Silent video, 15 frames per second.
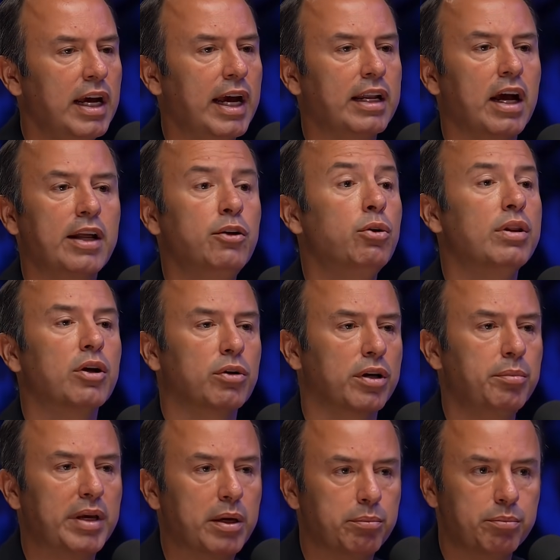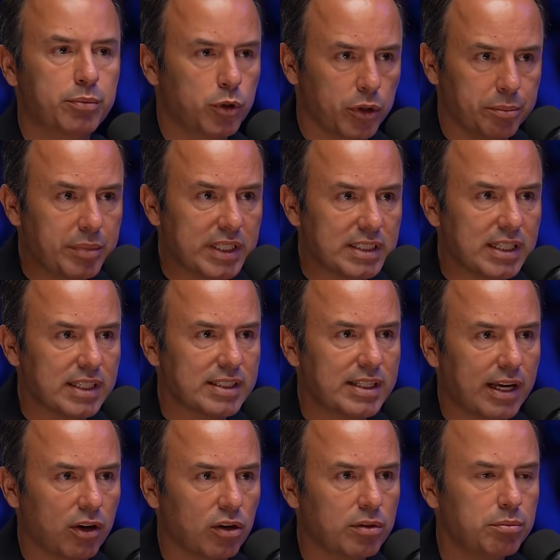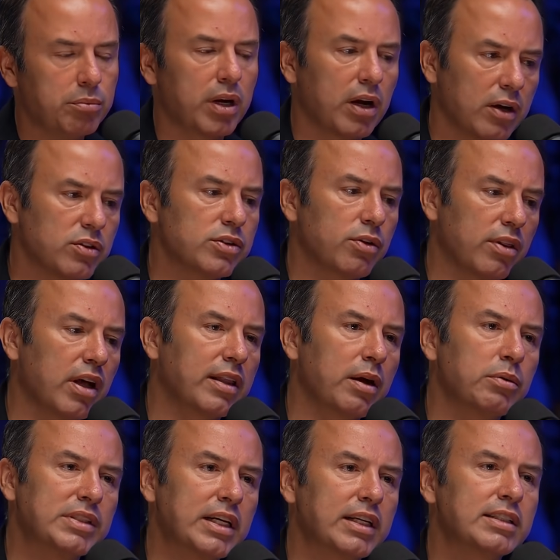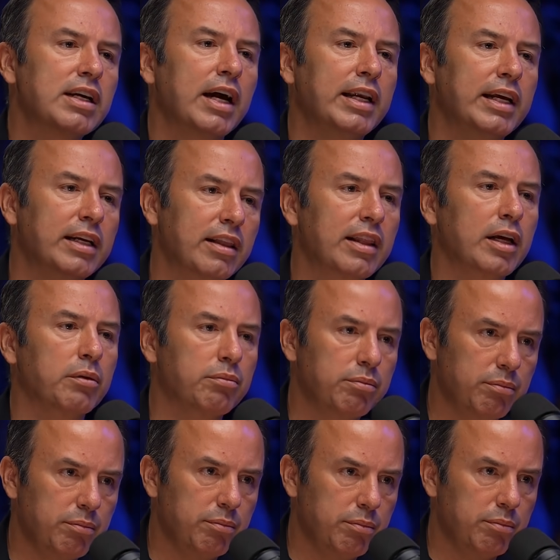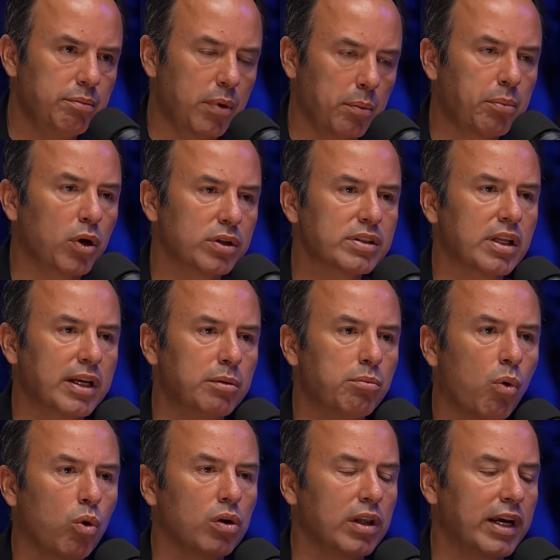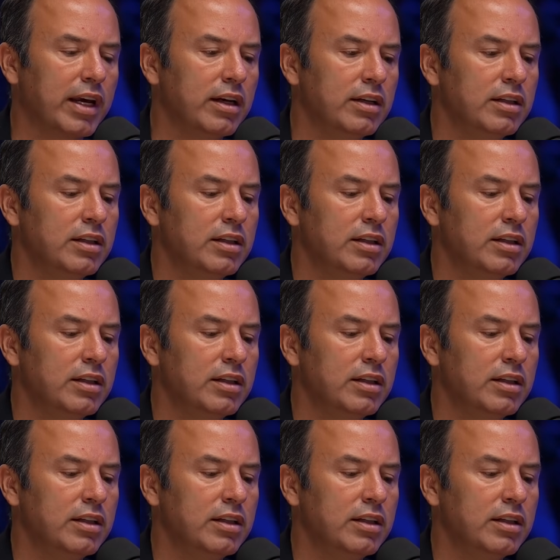And I knew there could be a good business there, but I also thought that was an exciting thing, but personally and morally.